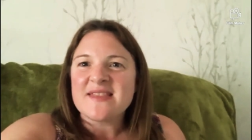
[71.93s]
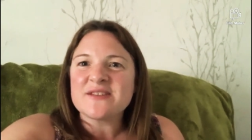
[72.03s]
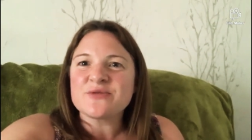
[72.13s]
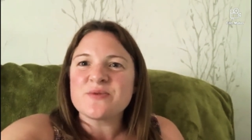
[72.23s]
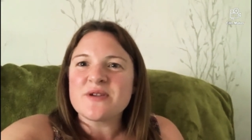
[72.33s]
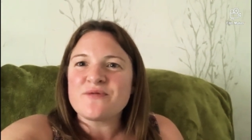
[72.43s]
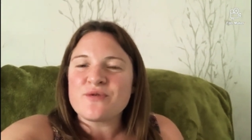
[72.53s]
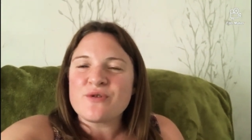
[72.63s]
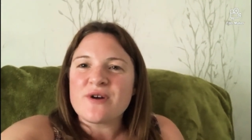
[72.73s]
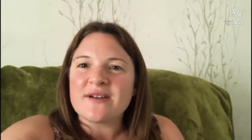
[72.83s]
This week
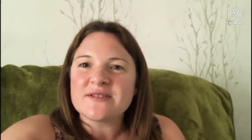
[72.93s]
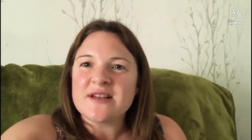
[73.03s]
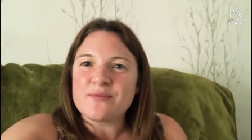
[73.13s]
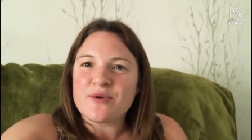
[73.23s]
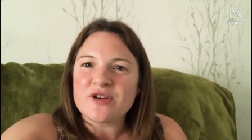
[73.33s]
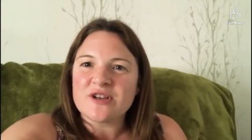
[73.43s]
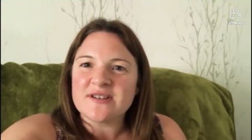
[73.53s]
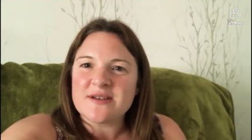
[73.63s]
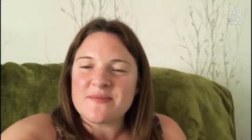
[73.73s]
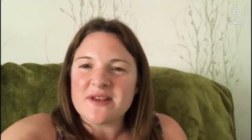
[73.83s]
for our celebration
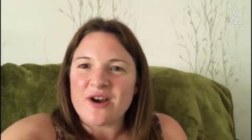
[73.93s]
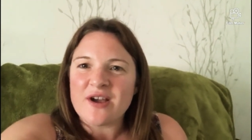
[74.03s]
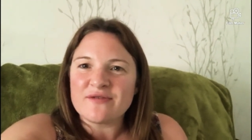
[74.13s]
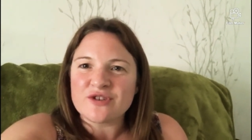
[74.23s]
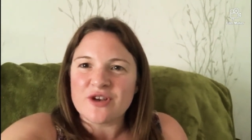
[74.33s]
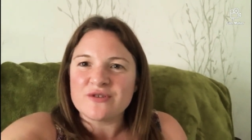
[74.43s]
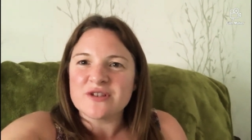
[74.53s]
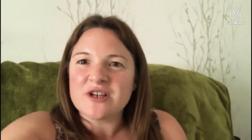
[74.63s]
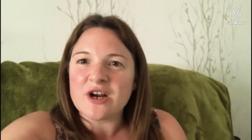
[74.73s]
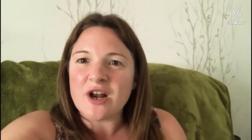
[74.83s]
assembly, I have
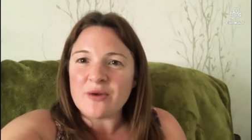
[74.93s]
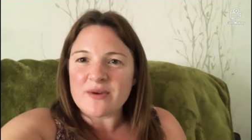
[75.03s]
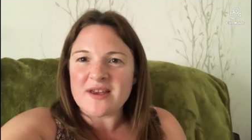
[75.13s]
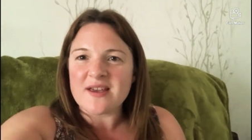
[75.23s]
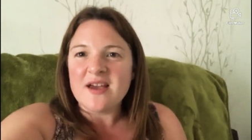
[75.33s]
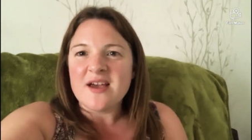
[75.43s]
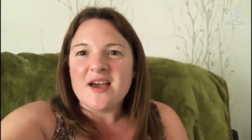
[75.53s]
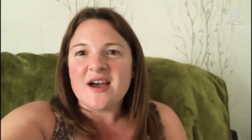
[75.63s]
chosen Chloe.